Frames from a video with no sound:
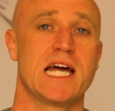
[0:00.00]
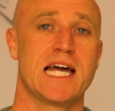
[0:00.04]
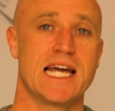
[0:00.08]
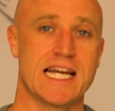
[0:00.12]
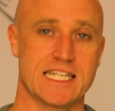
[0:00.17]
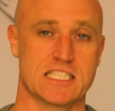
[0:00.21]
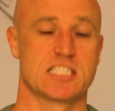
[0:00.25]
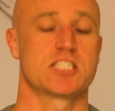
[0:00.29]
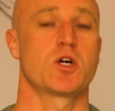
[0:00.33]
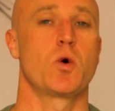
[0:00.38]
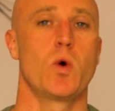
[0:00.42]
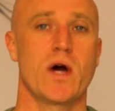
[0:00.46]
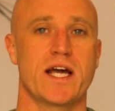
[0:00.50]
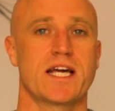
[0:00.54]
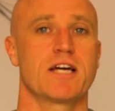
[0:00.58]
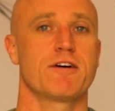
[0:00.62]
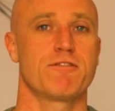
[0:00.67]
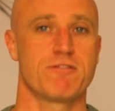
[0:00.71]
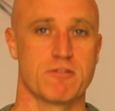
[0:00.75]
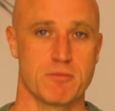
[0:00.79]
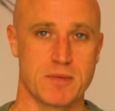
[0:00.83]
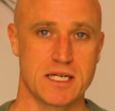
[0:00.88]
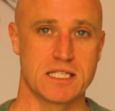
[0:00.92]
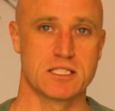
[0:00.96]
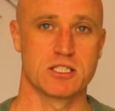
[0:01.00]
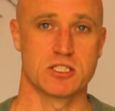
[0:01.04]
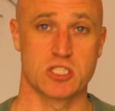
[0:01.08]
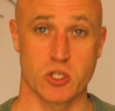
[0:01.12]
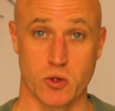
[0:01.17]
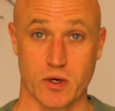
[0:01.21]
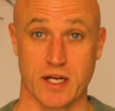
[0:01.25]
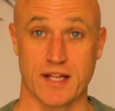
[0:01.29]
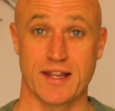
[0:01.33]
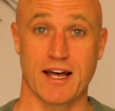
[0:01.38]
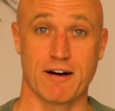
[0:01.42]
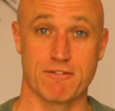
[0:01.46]
it's quicker for me to
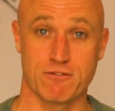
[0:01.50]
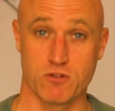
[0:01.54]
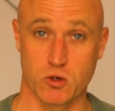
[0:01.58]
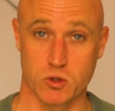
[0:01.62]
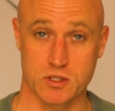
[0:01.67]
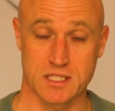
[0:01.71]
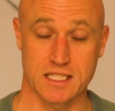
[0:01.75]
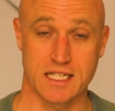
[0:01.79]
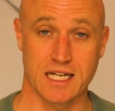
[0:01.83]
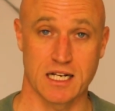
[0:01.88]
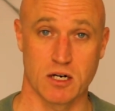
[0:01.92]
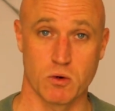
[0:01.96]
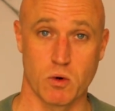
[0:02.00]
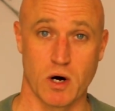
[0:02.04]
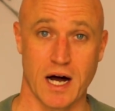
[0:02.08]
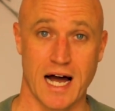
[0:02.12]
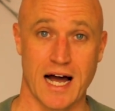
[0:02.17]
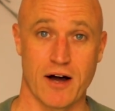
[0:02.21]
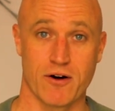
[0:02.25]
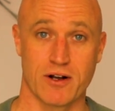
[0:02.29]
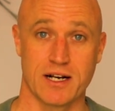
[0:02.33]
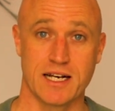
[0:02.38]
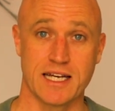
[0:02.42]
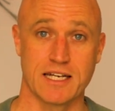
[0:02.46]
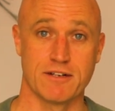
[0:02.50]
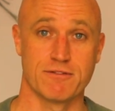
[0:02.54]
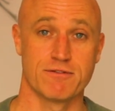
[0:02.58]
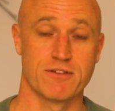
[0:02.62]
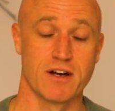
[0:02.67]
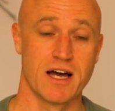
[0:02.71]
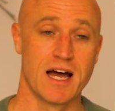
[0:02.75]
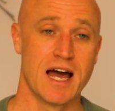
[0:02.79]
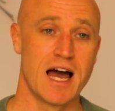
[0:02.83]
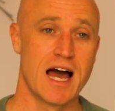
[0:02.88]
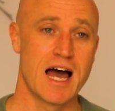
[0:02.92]
do it in that 40 kilowatt hour Leaf.